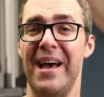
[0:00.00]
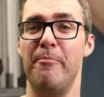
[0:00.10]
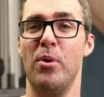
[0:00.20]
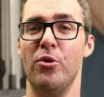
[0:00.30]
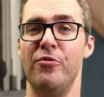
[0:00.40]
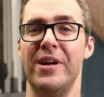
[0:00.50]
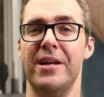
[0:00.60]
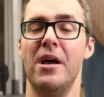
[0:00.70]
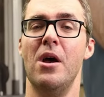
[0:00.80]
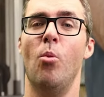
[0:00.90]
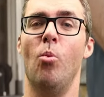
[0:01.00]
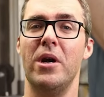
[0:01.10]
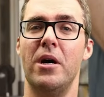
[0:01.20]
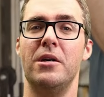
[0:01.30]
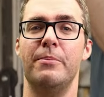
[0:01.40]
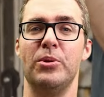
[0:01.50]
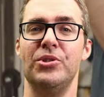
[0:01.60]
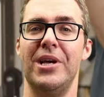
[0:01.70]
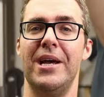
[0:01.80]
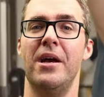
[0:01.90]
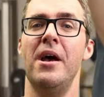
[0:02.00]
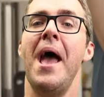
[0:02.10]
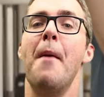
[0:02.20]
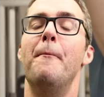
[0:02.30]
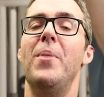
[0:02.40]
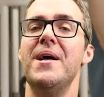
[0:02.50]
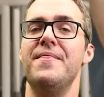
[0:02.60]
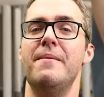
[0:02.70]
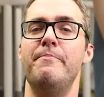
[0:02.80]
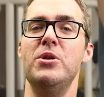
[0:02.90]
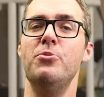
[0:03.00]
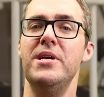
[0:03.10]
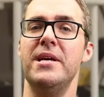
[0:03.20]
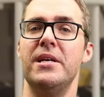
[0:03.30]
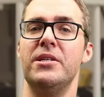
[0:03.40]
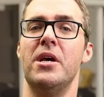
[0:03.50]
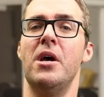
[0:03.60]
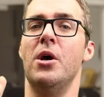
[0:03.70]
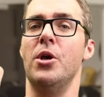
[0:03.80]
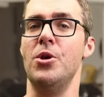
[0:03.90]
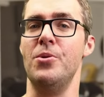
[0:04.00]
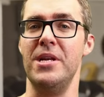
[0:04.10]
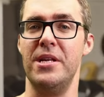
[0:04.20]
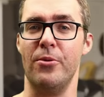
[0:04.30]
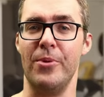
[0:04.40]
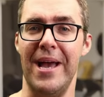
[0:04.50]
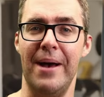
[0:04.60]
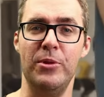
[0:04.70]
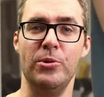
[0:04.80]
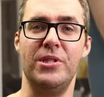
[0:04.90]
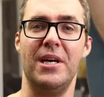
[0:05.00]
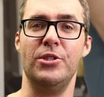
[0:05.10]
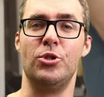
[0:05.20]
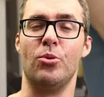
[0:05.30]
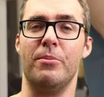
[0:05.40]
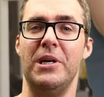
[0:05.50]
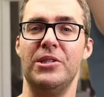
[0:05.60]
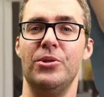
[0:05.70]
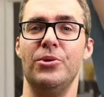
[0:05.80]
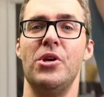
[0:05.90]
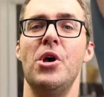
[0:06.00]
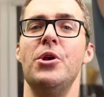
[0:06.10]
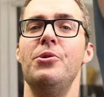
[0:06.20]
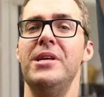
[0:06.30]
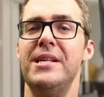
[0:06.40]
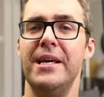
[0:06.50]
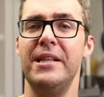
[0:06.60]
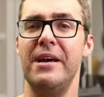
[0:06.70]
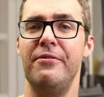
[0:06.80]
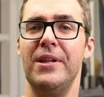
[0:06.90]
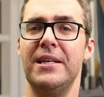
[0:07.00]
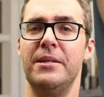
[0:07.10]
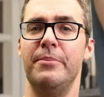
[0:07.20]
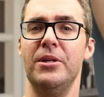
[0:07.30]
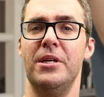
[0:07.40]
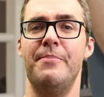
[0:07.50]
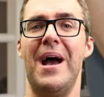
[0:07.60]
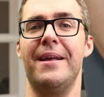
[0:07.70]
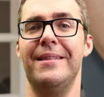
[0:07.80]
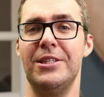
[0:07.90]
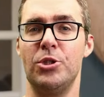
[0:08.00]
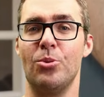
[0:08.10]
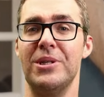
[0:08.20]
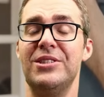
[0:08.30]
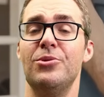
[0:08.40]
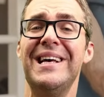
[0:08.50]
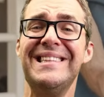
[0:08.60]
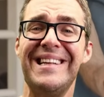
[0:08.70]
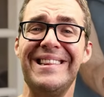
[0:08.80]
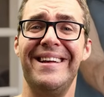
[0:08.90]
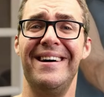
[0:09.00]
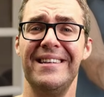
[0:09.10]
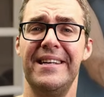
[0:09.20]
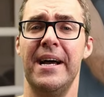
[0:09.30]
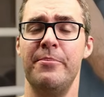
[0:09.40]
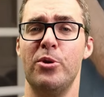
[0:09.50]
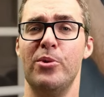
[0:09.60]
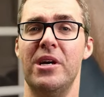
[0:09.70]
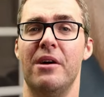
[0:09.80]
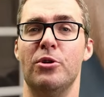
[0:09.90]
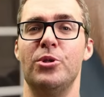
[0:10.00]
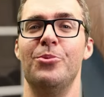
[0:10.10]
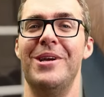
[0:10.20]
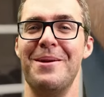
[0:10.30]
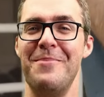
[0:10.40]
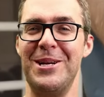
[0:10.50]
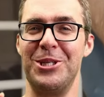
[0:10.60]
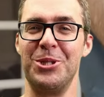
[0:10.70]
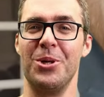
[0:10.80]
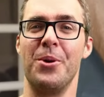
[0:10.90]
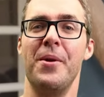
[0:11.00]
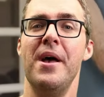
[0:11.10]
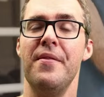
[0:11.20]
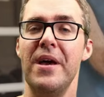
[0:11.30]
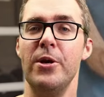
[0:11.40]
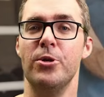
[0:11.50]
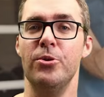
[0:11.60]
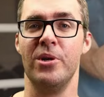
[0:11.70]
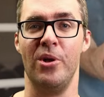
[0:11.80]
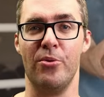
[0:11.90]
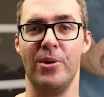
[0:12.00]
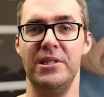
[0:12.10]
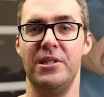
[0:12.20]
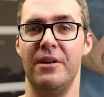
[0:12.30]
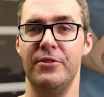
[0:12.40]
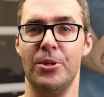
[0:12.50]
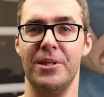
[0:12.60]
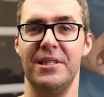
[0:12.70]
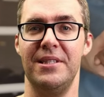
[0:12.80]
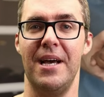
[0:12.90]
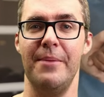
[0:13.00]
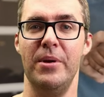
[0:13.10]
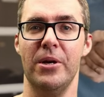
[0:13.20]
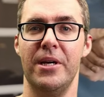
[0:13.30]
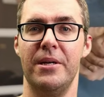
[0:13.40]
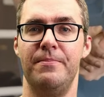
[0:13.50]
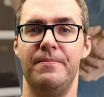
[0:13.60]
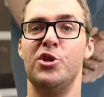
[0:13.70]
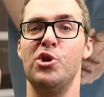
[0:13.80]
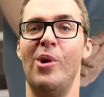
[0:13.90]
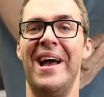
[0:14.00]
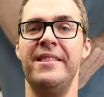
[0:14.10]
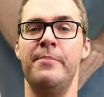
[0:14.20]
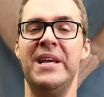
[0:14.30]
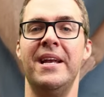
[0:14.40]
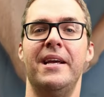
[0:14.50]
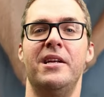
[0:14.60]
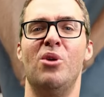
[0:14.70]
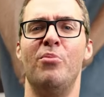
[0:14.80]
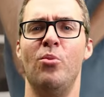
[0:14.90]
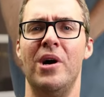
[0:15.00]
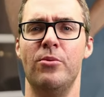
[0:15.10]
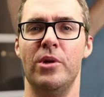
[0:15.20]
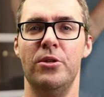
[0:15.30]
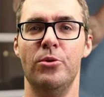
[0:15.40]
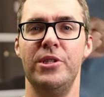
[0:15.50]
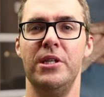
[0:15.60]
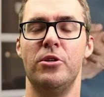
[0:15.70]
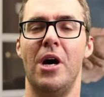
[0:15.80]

that perfect 100%. But the beauty is you need to rehab those tight sore muscles. You need to get that flexibility back, that soreness. So that's a long time to recover. So we gotta make sure that you're doing all the right stuff during this time period. So at the beginning, number one, when you go see your